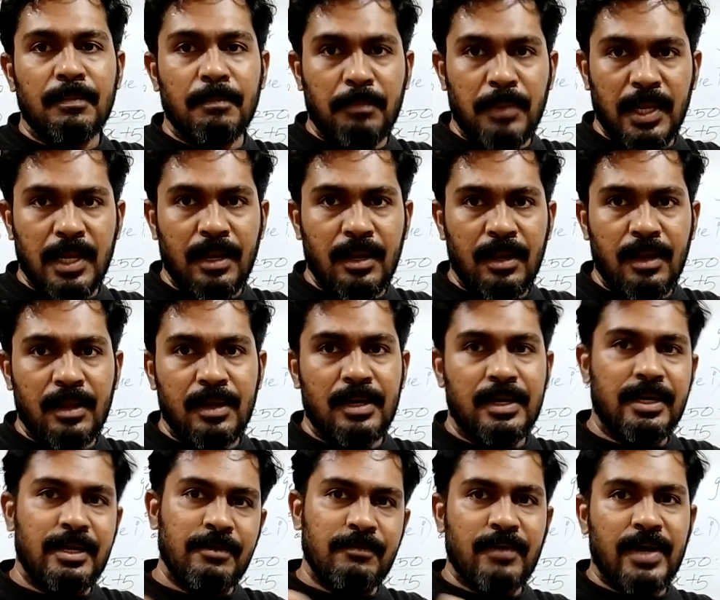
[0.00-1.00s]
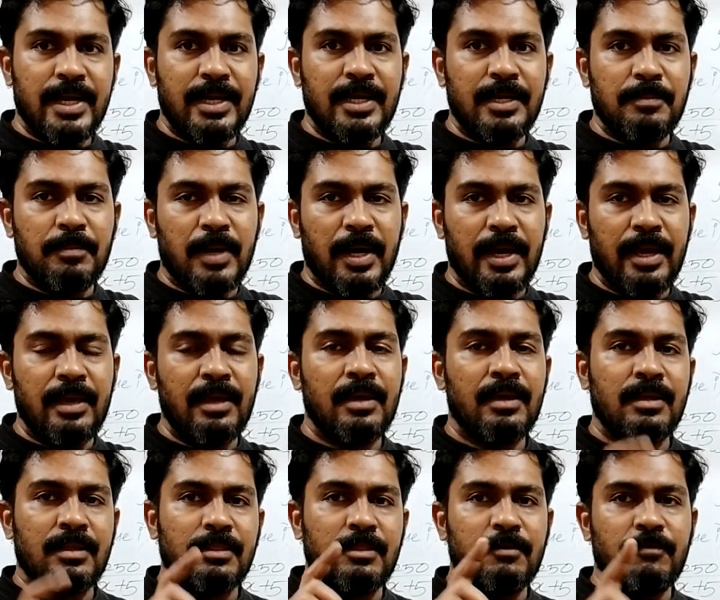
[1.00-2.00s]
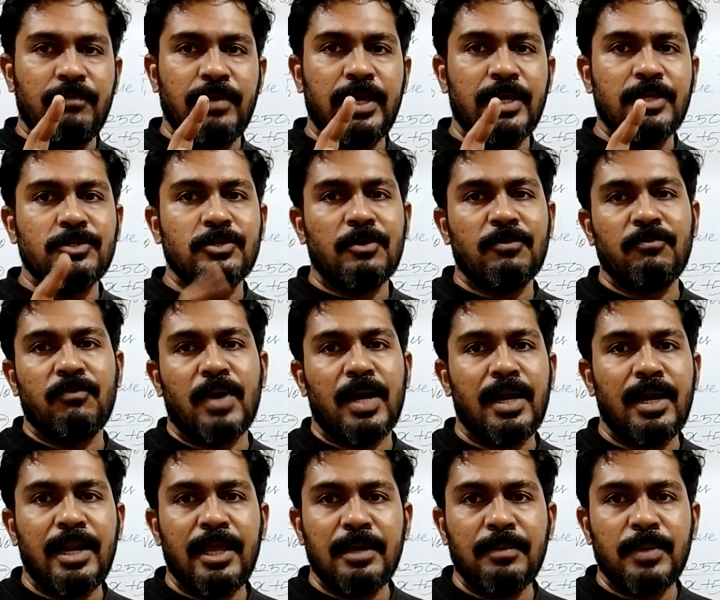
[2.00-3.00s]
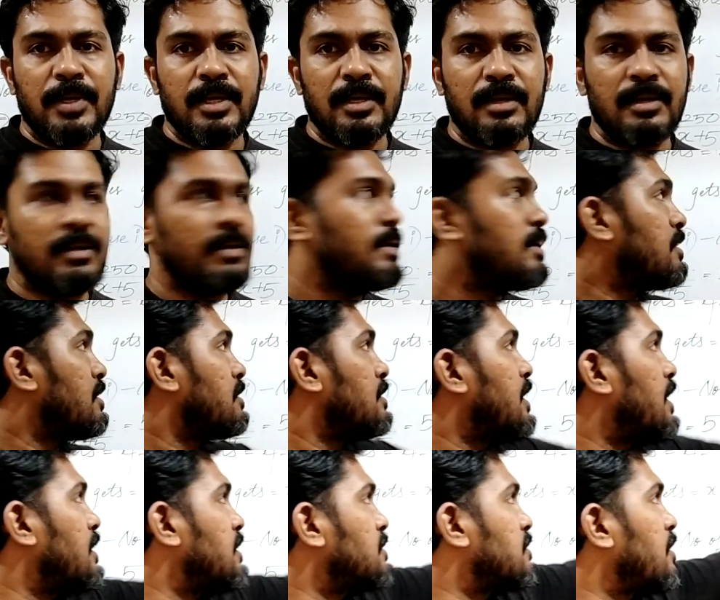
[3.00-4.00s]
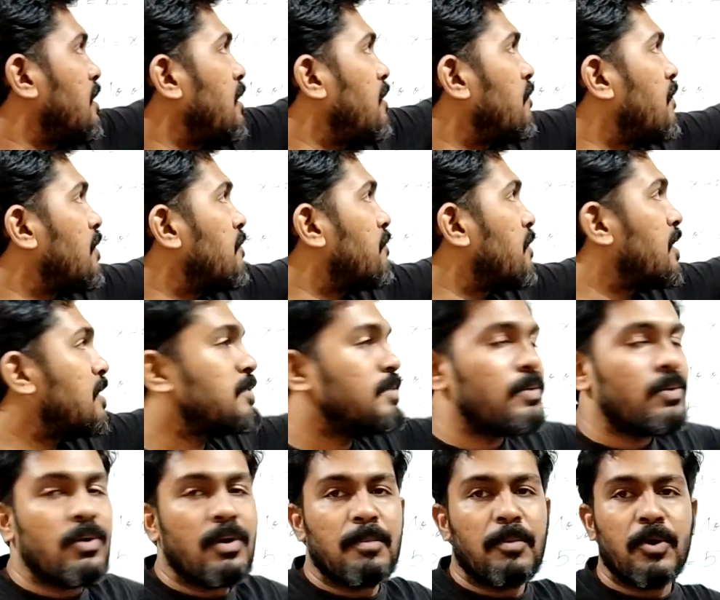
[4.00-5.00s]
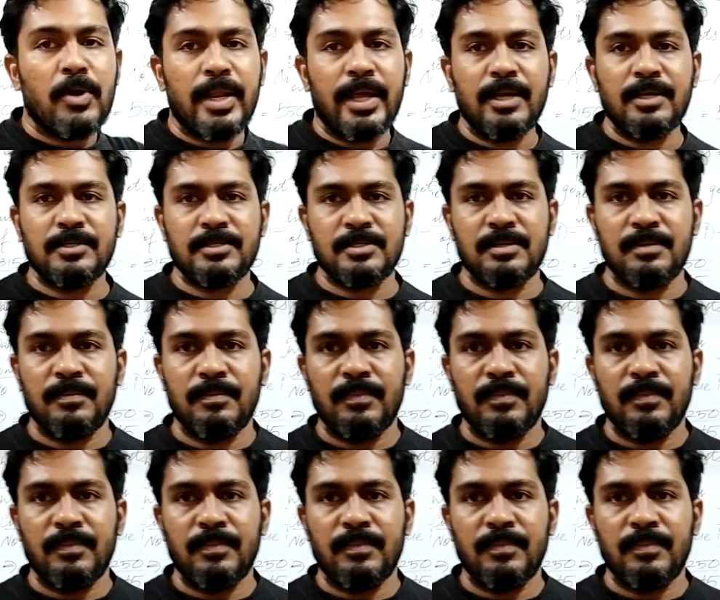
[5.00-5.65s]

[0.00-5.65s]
bill divided by the wage of one laborer, that is 3150 upon X.